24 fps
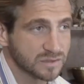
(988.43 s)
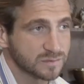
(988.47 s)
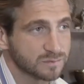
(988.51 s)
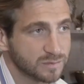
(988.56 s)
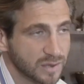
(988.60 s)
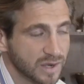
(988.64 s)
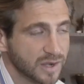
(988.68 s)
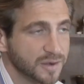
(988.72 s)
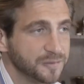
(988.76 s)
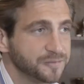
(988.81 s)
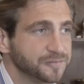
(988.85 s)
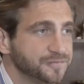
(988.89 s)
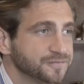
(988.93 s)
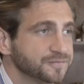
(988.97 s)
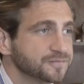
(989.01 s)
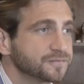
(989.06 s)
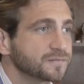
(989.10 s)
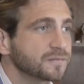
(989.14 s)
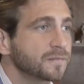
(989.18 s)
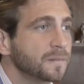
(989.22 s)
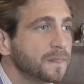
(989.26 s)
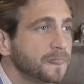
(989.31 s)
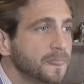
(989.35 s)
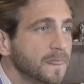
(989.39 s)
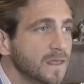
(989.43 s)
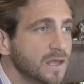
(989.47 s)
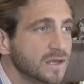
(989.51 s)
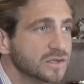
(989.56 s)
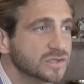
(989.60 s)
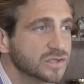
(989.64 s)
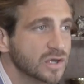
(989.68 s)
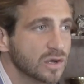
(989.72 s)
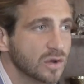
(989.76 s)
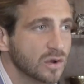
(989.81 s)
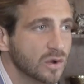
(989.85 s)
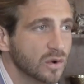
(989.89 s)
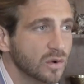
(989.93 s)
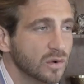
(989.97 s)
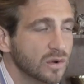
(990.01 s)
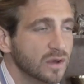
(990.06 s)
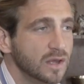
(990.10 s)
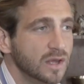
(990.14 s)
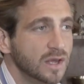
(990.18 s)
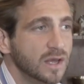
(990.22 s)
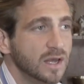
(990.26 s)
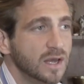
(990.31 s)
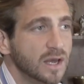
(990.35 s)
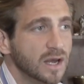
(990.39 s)
But so
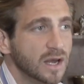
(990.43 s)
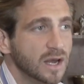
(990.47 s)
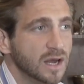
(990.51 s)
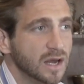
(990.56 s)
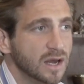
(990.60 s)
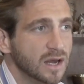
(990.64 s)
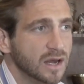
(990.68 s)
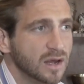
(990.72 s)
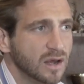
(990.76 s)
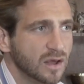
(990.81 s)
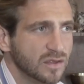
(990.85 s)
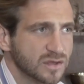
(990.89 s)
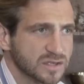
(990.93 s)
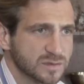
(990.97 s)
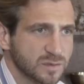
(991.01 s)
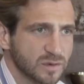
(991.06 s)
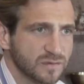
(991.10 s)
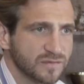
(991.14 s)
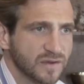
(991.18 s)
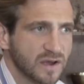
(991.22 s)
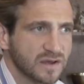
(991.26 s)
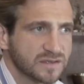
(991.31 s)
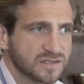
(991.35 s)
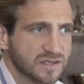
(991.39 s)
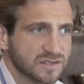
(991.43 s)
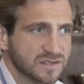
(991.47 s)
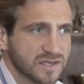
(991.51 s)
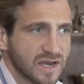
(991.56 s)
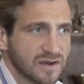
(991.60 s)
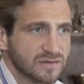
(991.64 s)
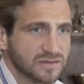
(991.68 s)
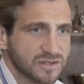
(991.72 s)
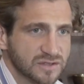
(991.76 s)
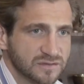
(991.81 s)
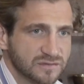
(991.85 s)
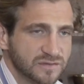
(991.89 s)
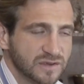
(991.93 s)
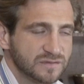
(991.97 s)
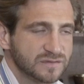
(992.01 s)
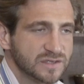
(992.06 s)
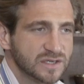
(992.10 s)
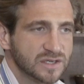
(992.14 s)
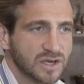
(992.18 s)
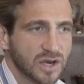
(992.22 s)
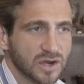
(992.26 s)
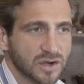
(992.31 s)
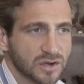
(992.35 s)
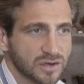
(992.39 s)
on the Smurf house, I was averaging
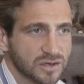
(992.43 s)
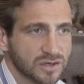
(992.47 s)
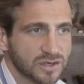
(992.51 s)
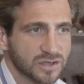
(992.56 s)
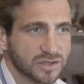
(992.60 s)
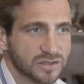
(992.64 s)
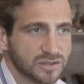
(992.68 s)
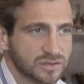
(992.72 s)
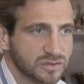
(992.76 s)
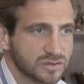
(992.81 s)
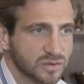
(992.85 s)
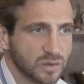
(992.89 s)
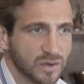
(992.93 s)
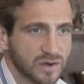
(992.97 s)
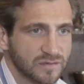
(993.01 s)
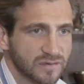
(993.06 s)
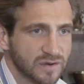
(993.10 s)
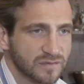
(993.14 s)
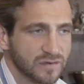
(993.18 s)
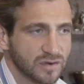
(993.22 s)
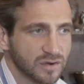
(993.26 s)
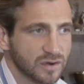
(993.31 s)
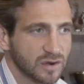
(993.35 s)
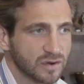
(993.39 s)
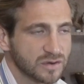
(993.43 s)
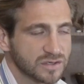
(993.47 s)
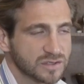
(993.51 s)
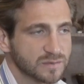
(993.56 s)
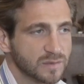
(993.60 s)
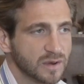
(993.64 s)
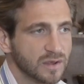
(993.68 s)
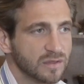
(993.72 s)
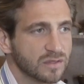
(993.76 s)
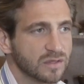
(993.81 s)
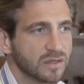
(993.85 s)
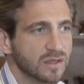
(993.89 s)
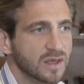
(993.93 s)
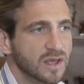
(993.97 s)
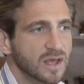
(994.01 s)
$1,500 to $2,500 a month.